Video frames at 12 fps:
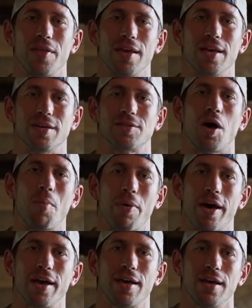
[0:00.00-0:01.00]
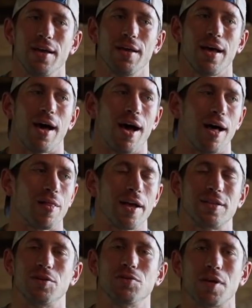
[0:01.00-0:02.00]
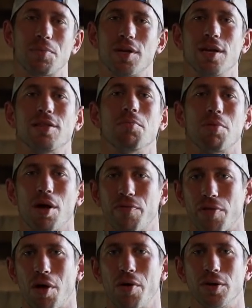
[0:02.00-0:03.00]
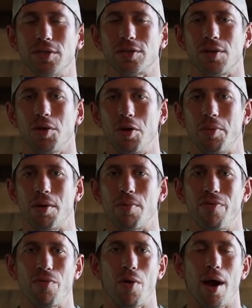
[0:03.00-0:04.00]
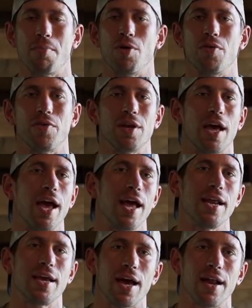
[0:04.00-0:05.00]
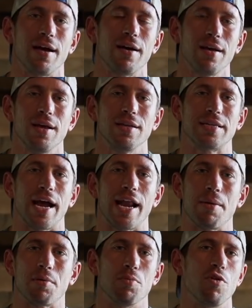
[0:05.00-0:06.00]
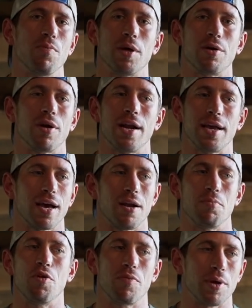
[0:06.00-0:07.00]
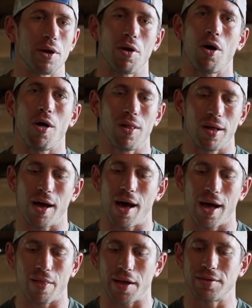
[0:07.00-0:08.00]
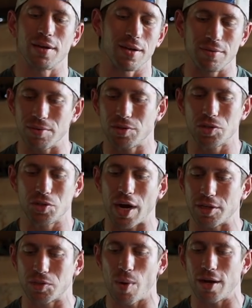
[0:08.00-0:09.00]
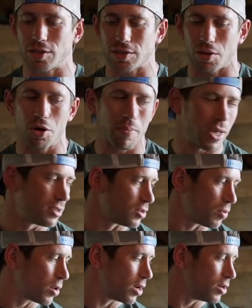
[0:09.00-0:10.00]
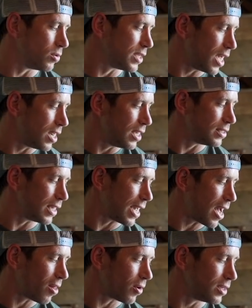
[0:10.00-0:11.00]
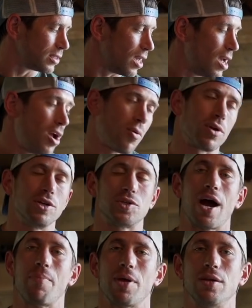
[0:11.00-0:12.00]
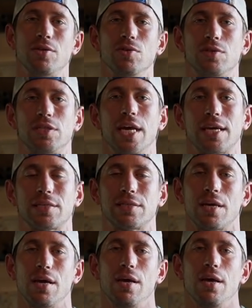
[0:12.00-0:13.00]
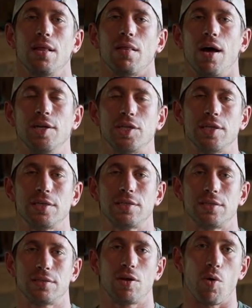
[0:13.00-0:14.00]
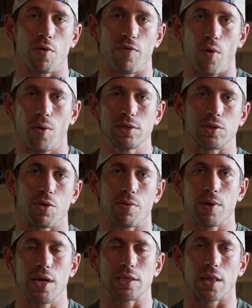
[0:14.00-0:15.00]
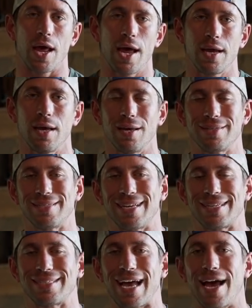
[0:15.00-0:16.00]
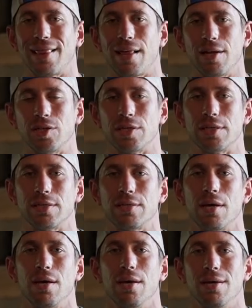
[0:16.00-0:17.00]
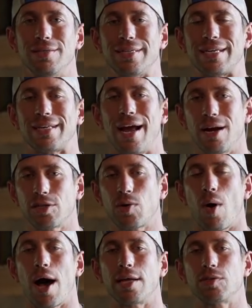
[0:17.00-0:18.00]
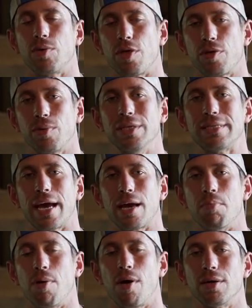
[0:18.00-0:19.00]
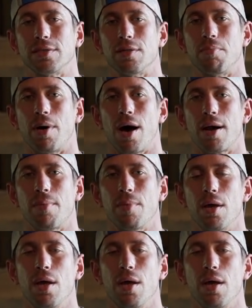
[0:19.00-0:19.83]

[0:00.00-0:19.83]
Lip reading: the assault bike. I like to do something to get the blood flowing just a little bit before I move into any kind of dynamic movement or any kind of movement at all. I like to try to sweat just a little bit. So we're gonna do 10 easy calories. We're gonna drop into 6 lunges going forward. So 3 each leg, 6 side lunges, 6 air squats with a 3-second pause in the bottom,